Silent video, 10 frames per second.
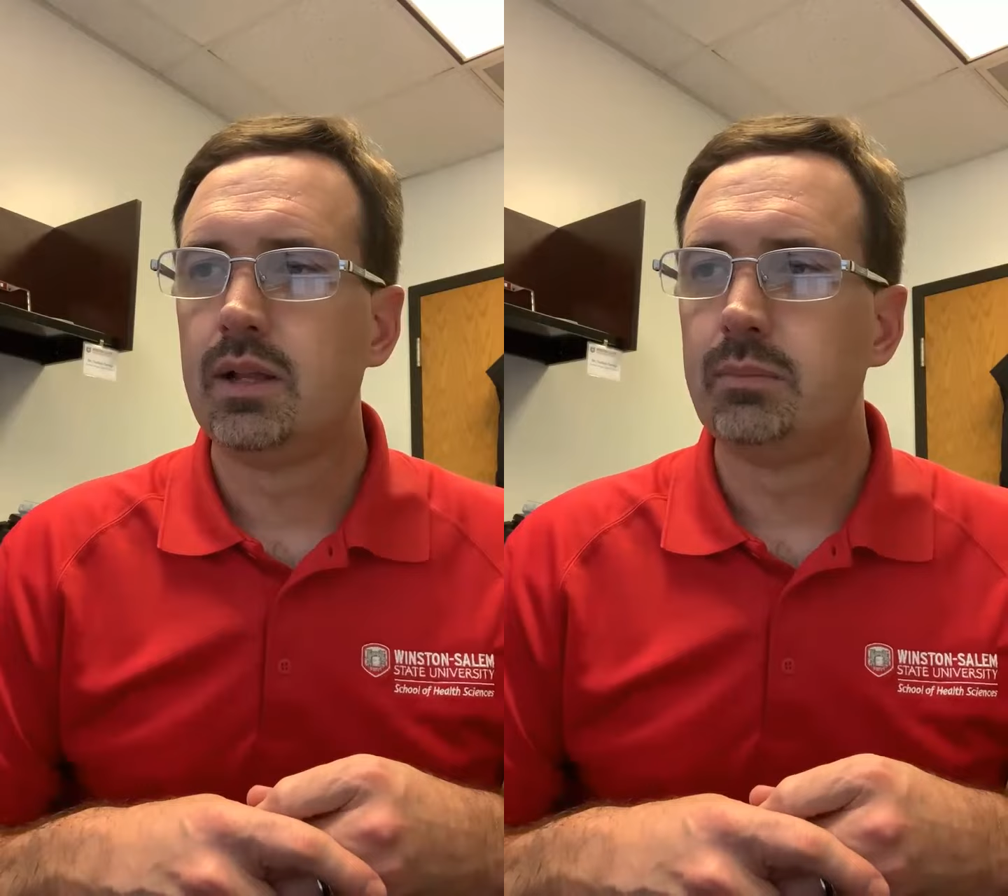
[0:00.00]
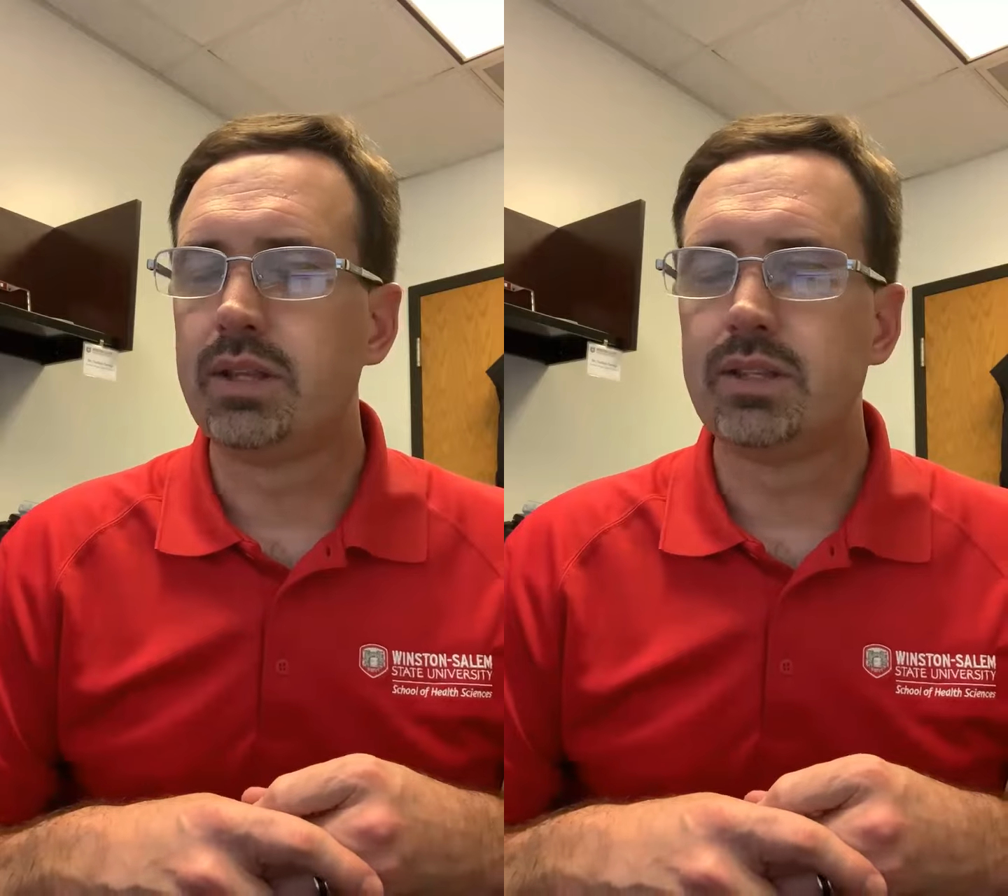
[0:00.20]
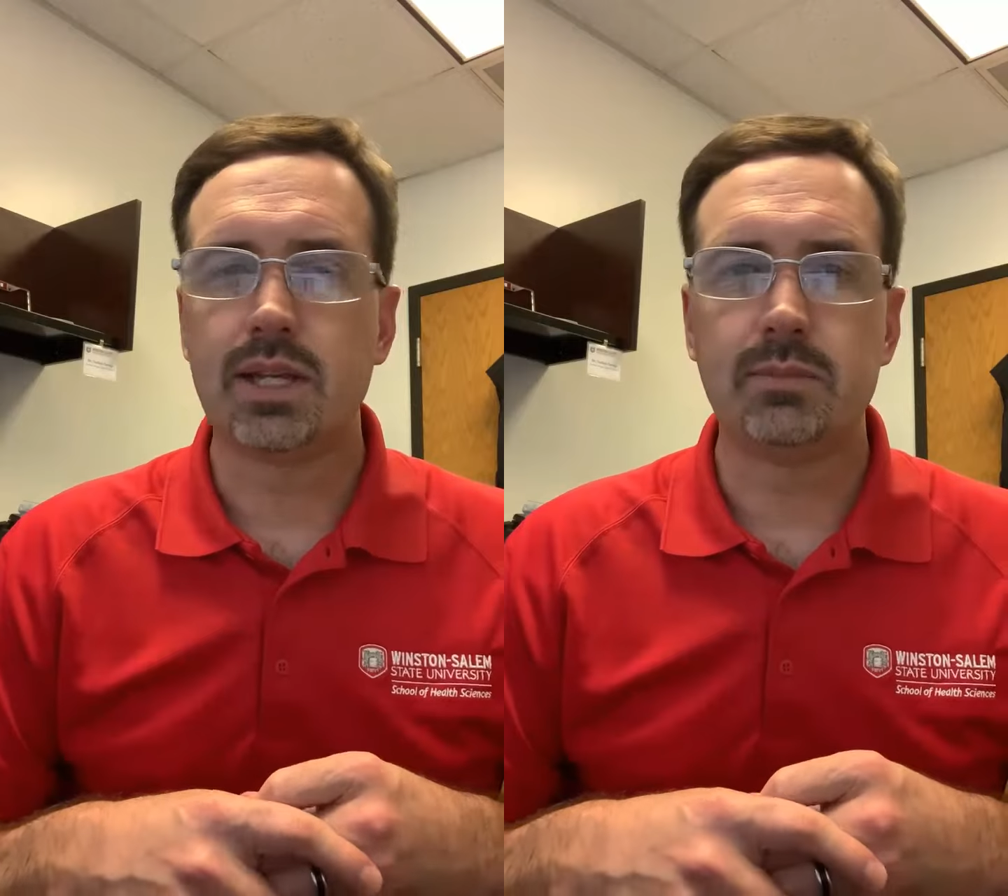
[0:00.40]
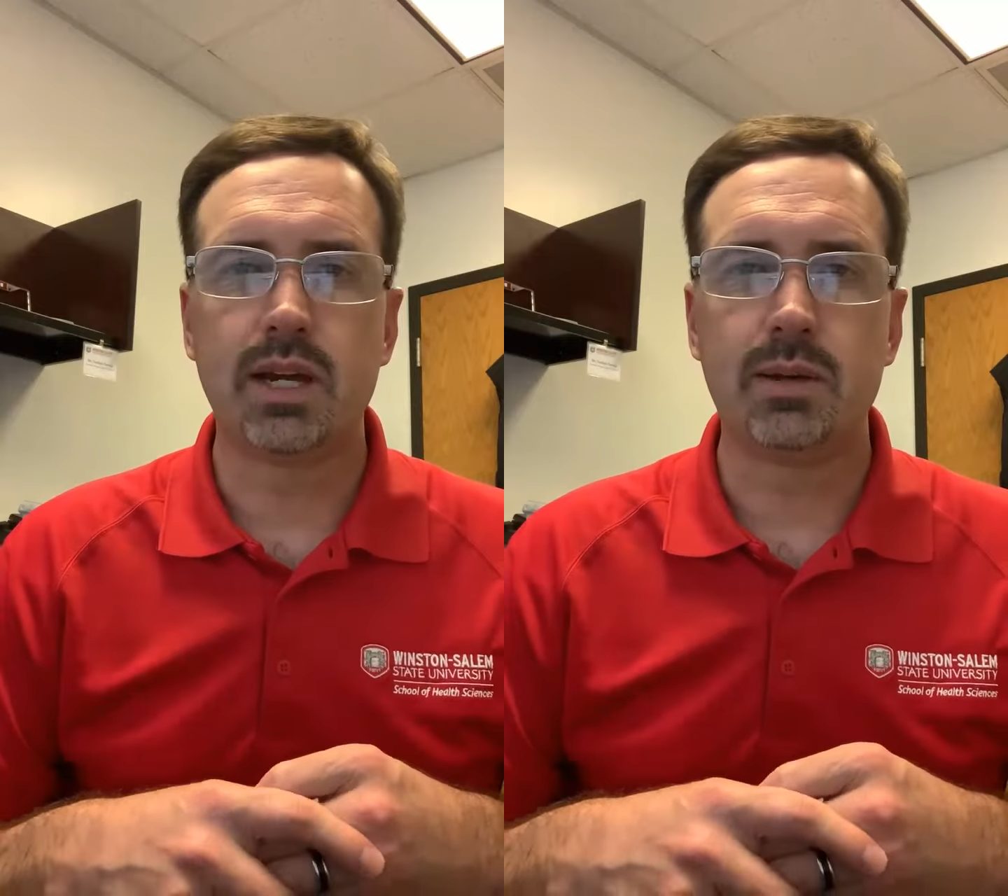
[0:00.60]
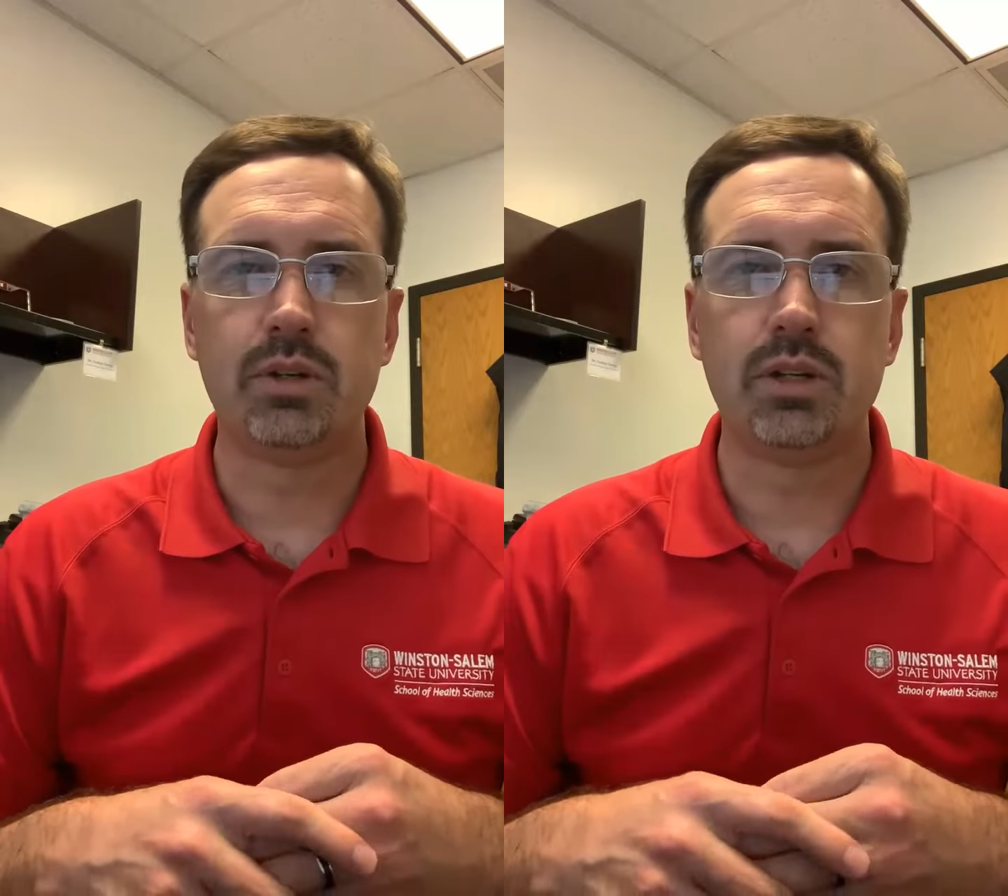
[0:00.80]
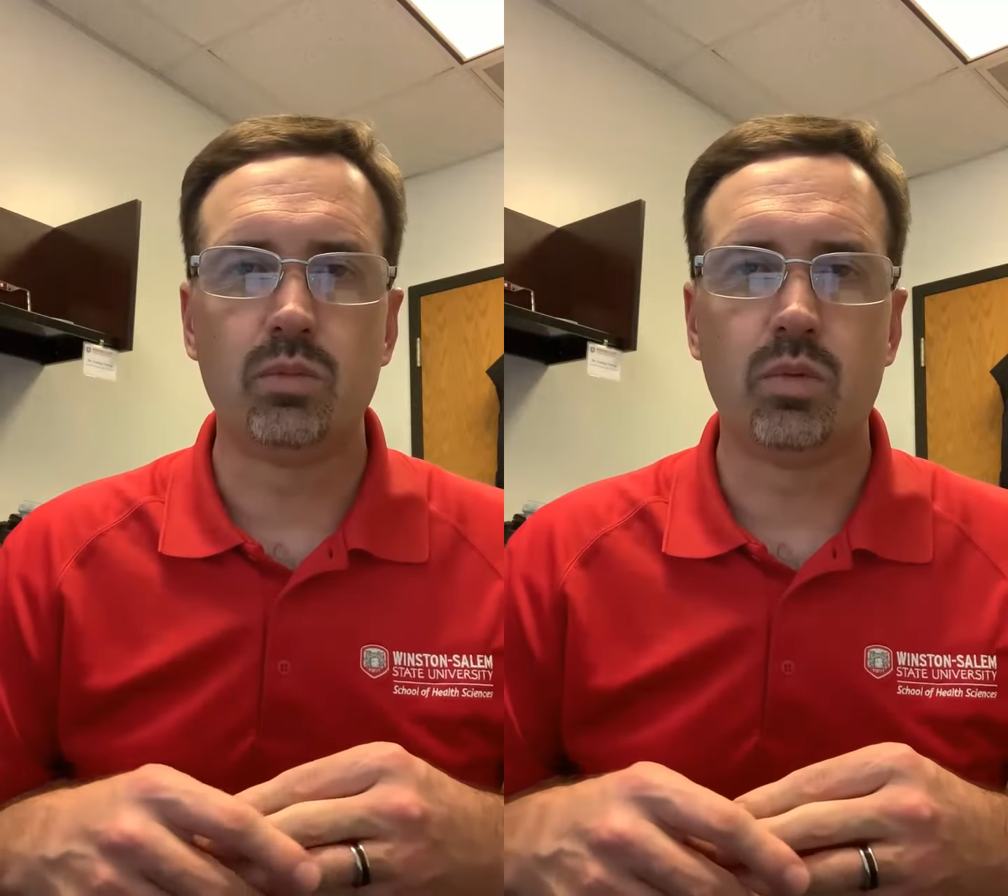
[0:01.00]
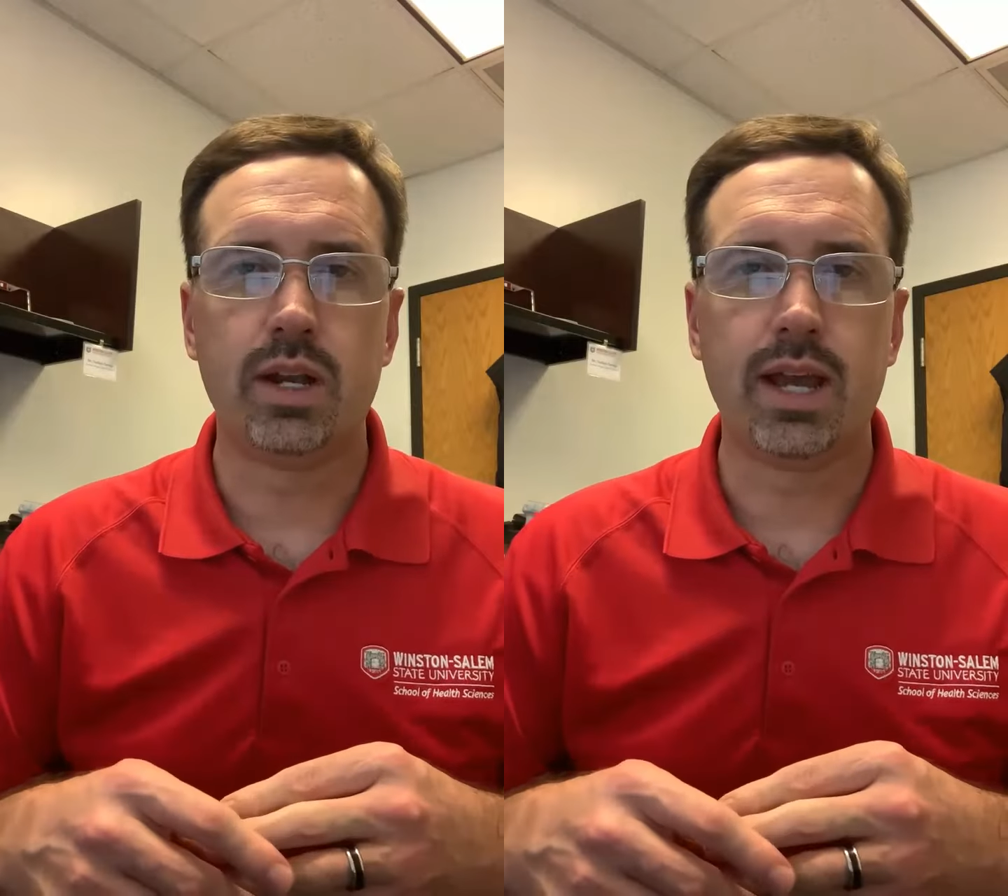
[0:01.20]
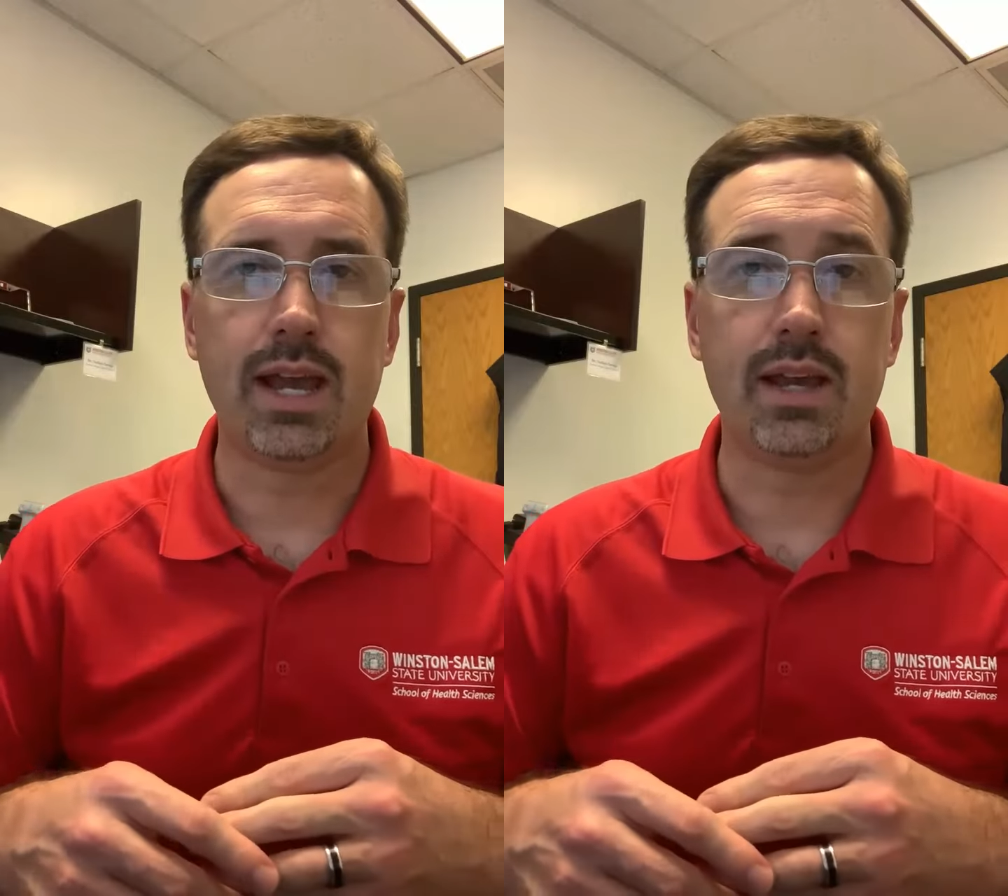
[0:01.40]
but at the same time we didn't want
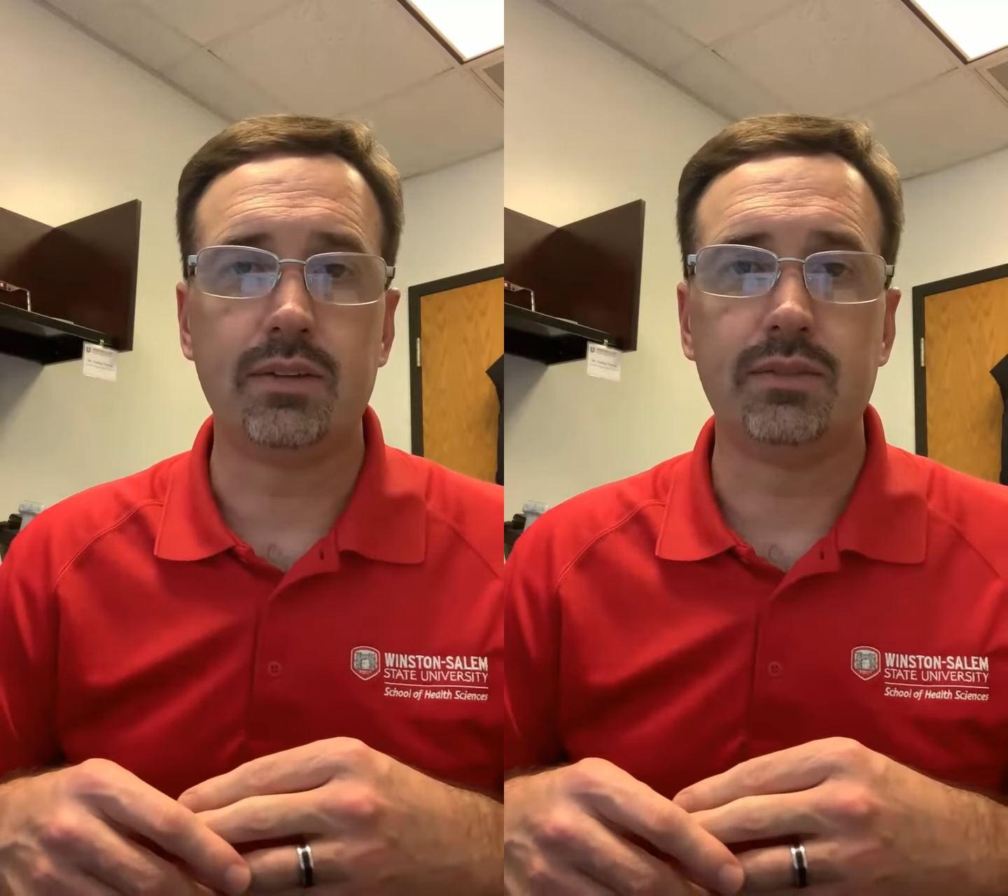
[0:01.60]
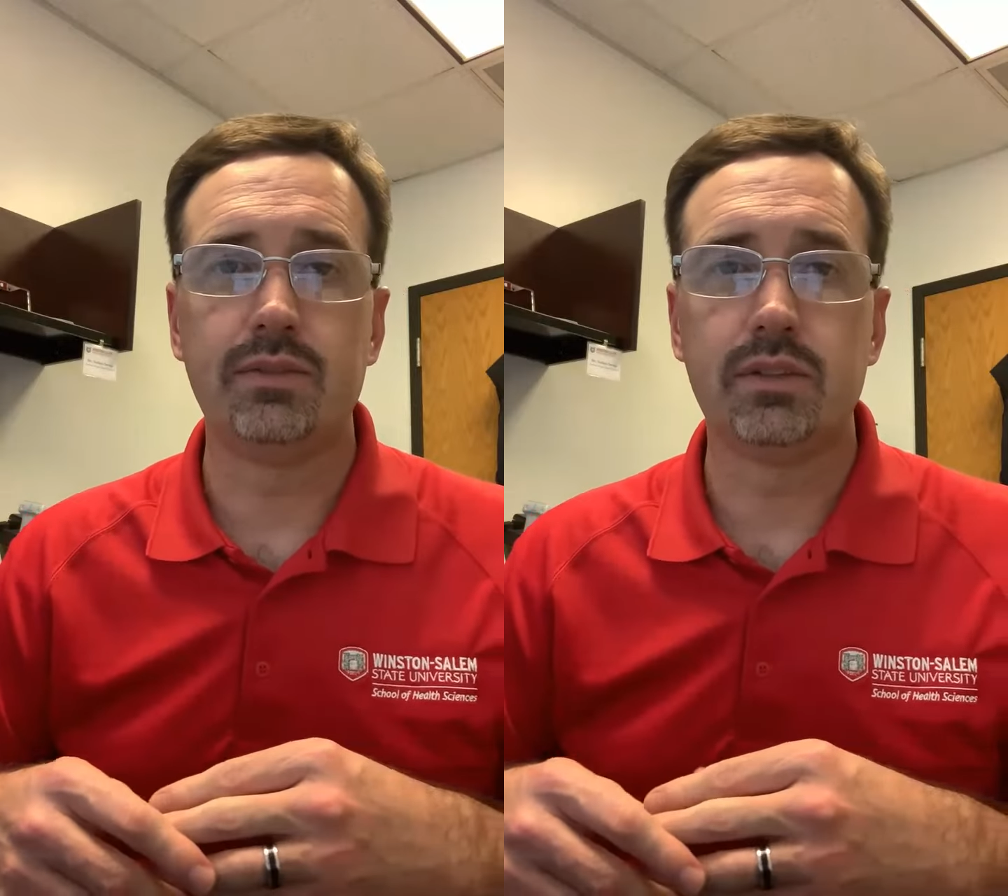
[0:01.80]
to have